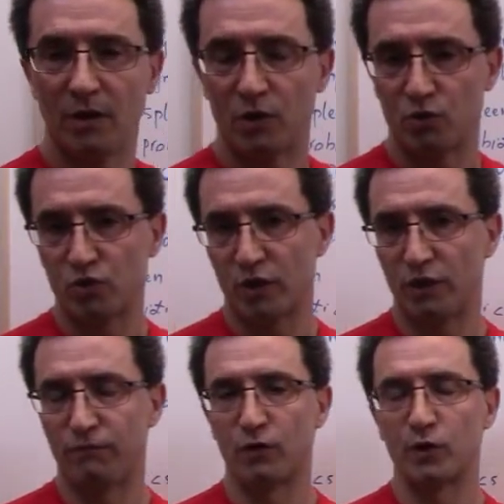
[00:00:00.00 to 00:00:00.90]

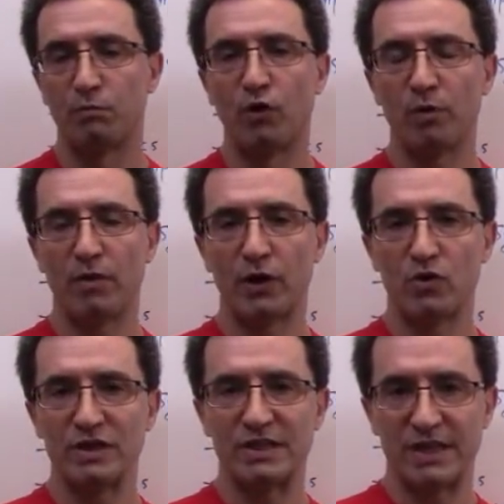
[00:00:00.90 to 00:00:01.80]
Usually for the bone
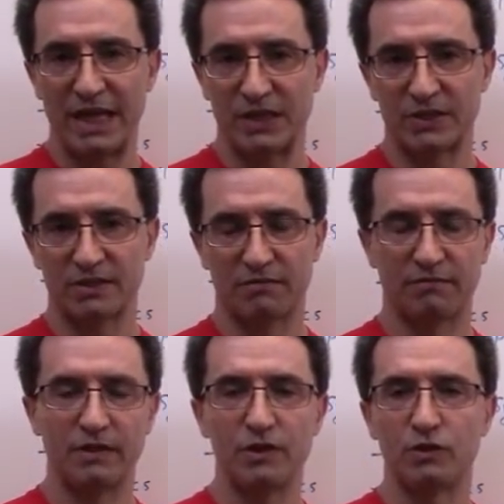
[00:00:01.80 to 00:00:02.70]
marrow, it takes
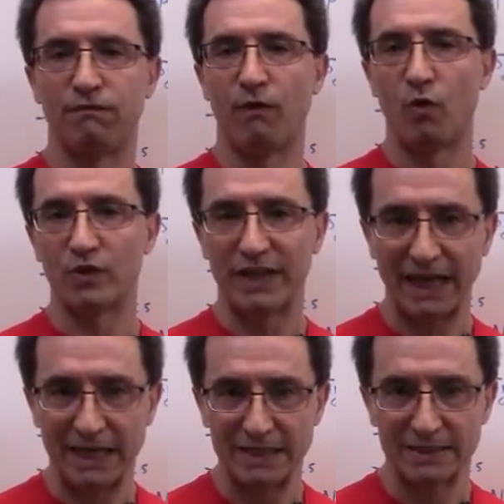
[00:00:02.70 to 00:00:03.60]
3 to 4
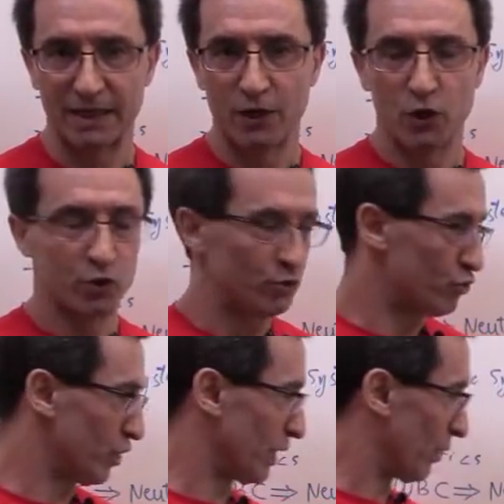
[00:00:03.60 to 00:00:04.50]
days to
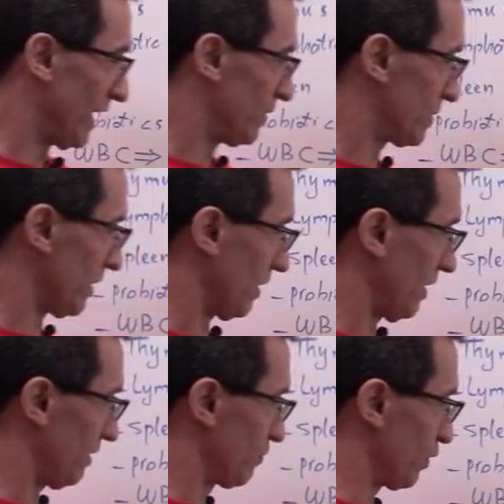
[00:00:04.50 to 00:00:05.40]
generate,
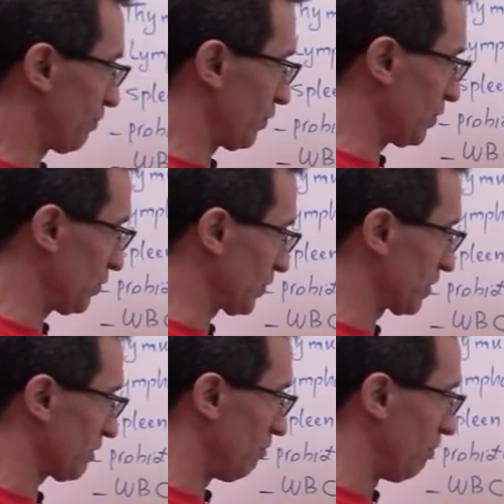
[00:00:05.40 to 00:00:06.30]
to
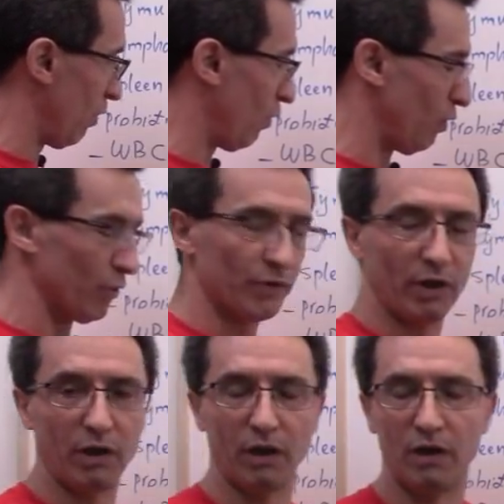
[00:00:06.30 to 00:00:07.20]
produce more
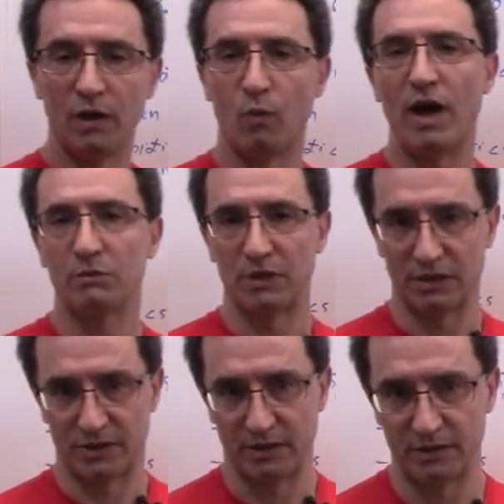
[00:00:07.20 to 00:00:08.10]
white
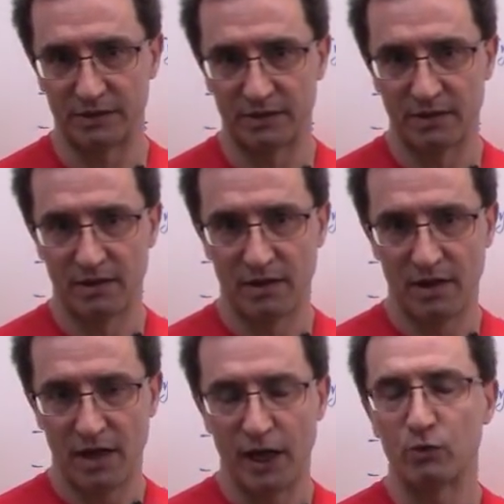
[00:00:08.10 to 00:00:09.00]
blood cells.
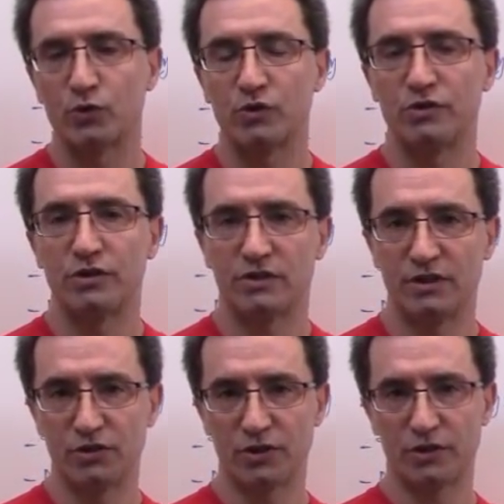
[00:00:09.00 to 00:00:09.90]
And also it is
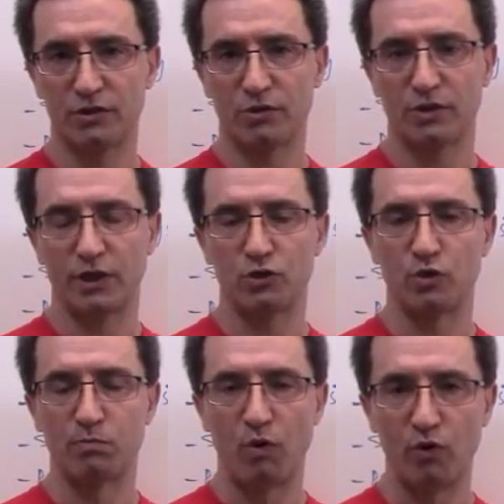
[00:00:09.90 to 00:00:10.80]
interesting to know that
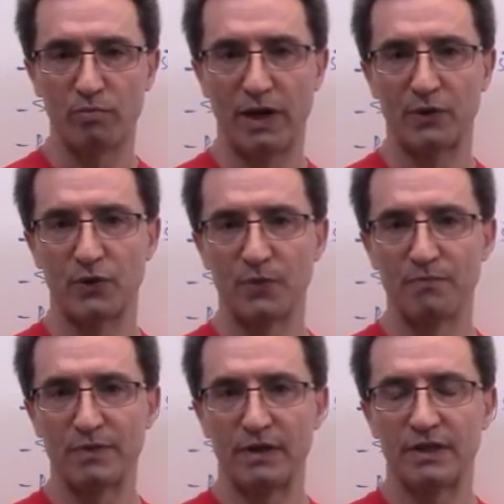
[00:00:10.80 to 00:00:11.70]
your bone marrow
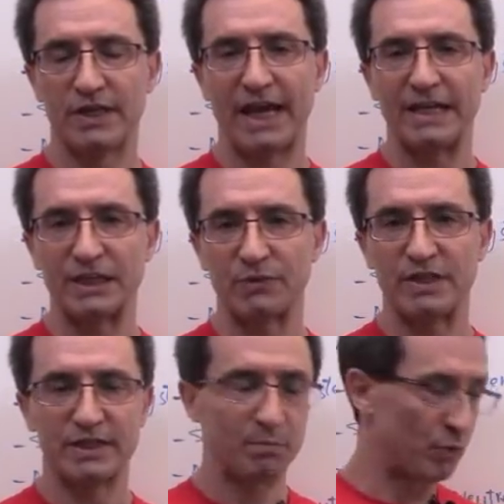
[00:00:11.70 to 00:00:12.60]
can
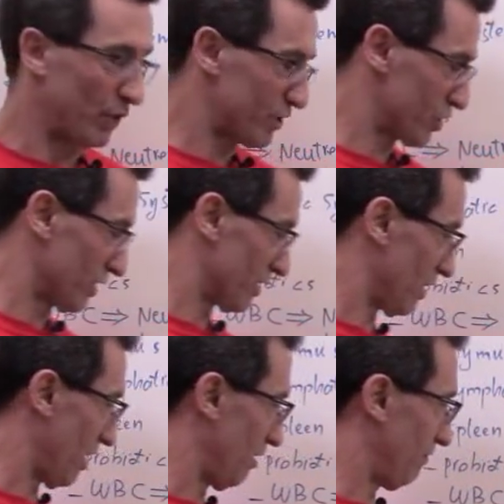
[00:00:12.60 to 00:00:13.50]
increase the production
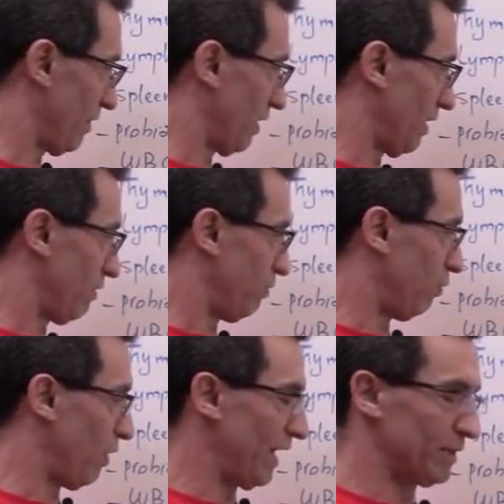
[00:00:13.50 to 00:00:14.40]
of
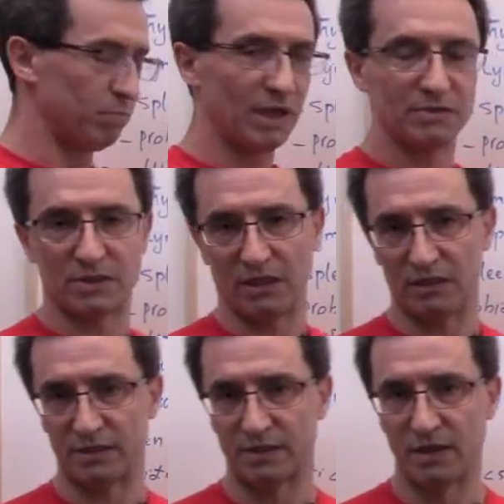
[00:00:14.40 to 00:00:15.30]
white blood
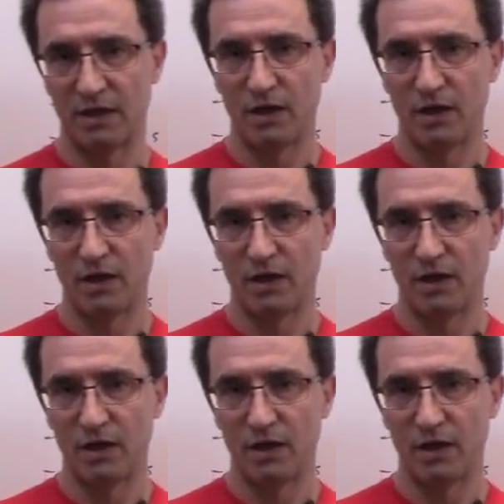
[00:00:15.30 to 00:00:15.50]
cells